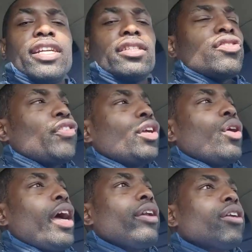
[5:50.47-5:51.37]
get this video
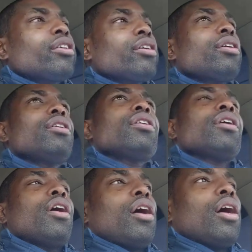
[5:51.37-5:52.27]
editor,
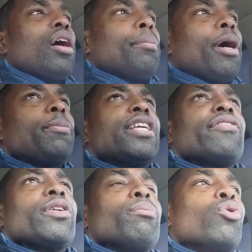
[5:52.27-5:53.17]
I'll be
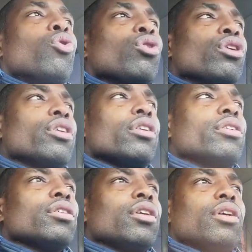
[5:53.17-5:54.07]
giving more
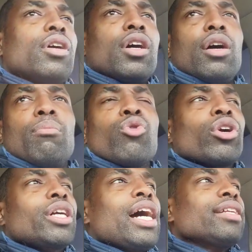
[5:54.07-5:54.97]

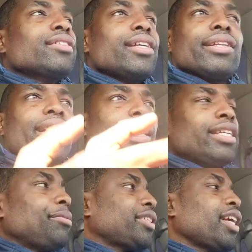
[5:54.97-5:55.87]
content. Like I
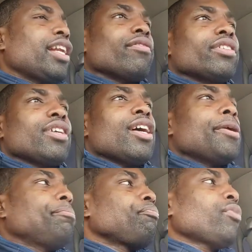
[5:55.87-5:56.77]
keep saying every
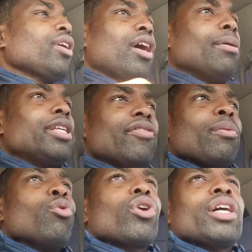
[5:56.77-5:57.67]
time, I'll be
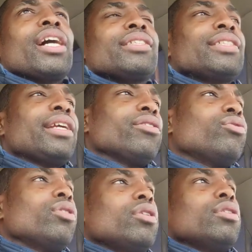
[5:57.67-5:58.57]
giving more content
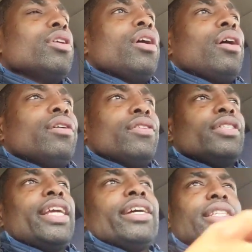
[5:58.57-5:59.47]
on the
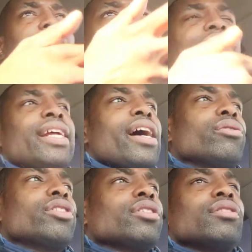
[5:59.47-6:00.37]
daily ins and
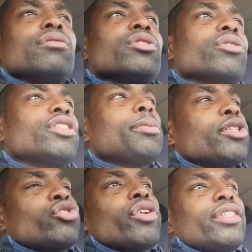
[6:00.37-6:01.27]
outs and, you know, tips
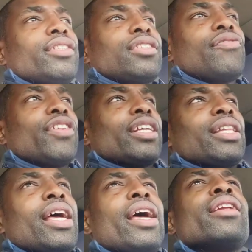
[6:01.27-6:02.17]
and tricks and stuff like
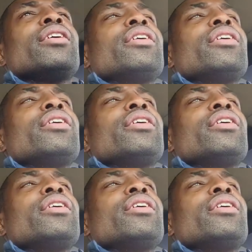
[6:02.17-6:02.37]
that.